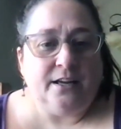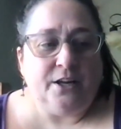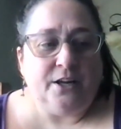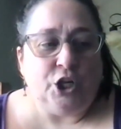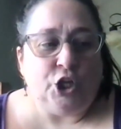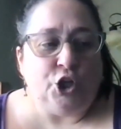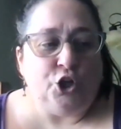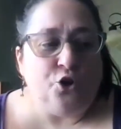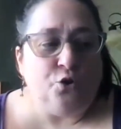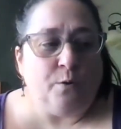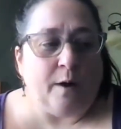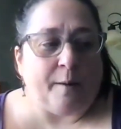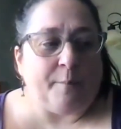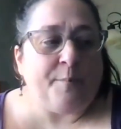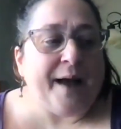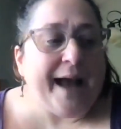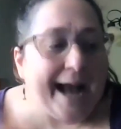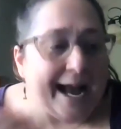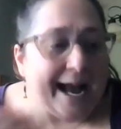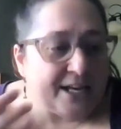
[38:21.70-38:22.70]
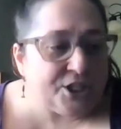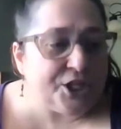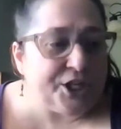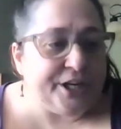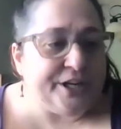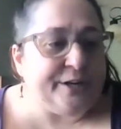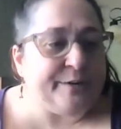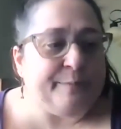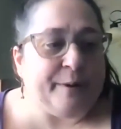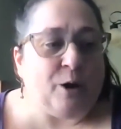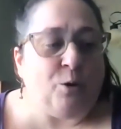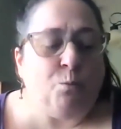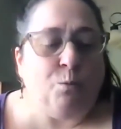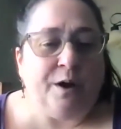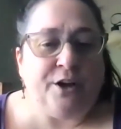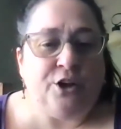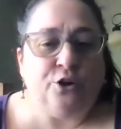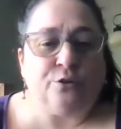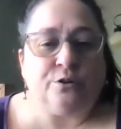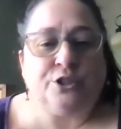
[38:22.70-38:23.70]
you are passionate about
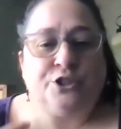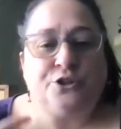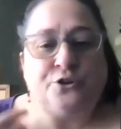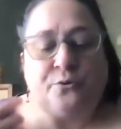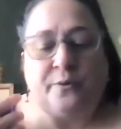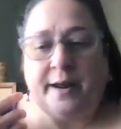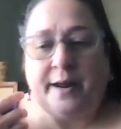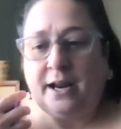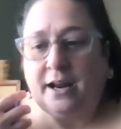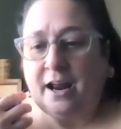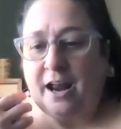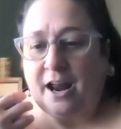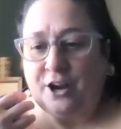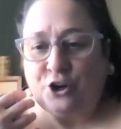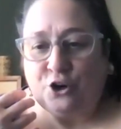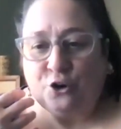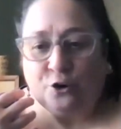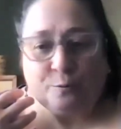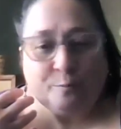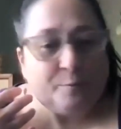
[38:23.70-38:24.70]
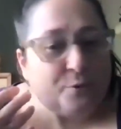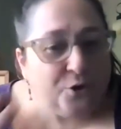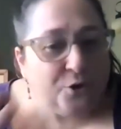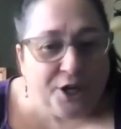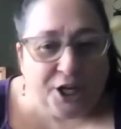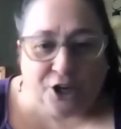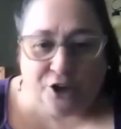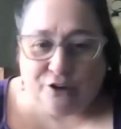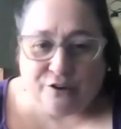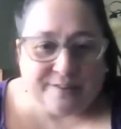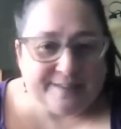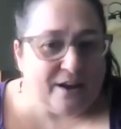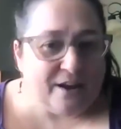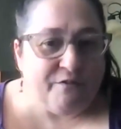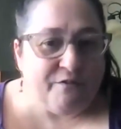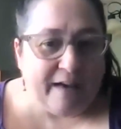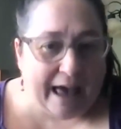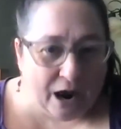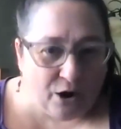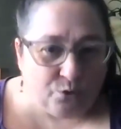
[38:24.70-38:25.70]
what you're doing and you're putting
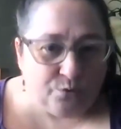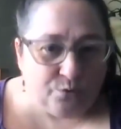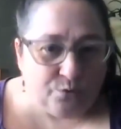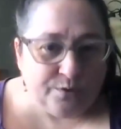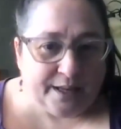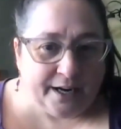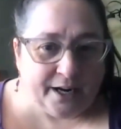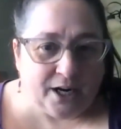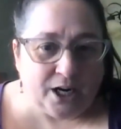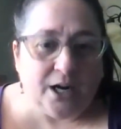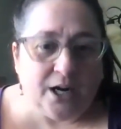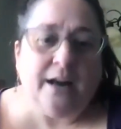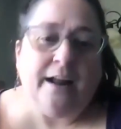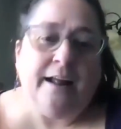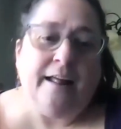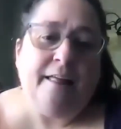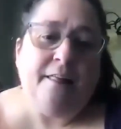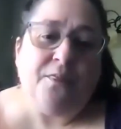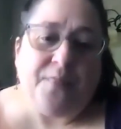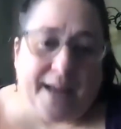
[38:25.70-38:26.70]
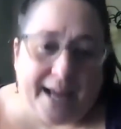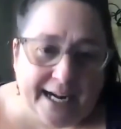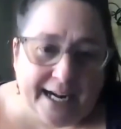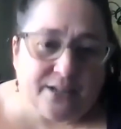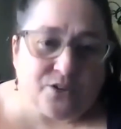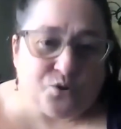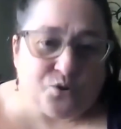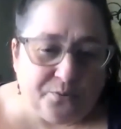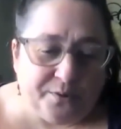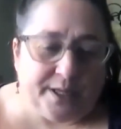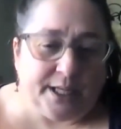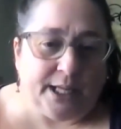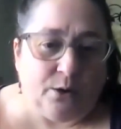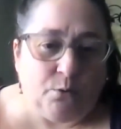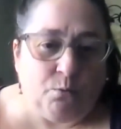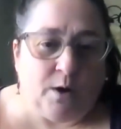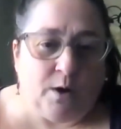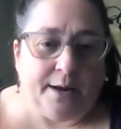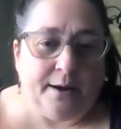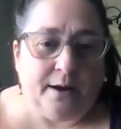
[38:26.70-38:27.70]
yourself out there, that is really
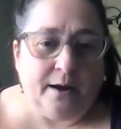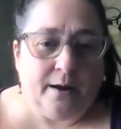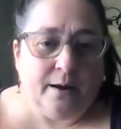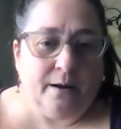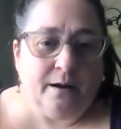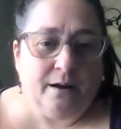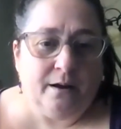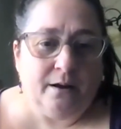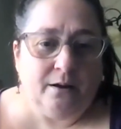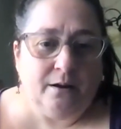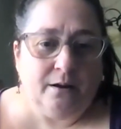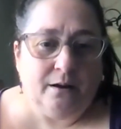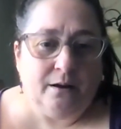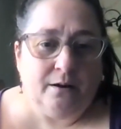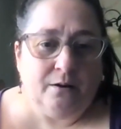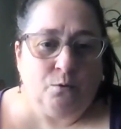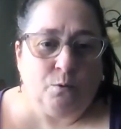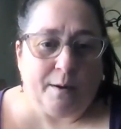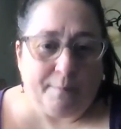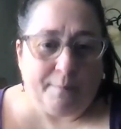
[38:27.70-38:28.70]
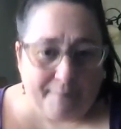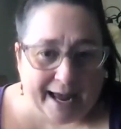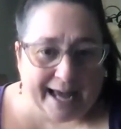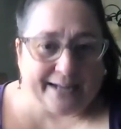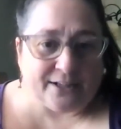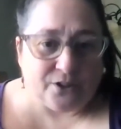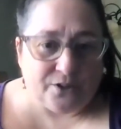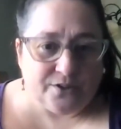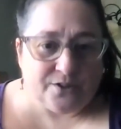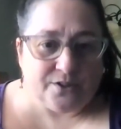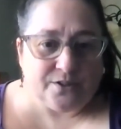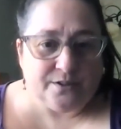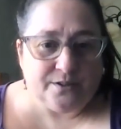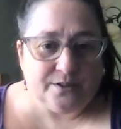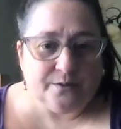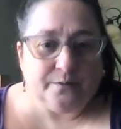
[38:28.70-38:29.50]
what matters.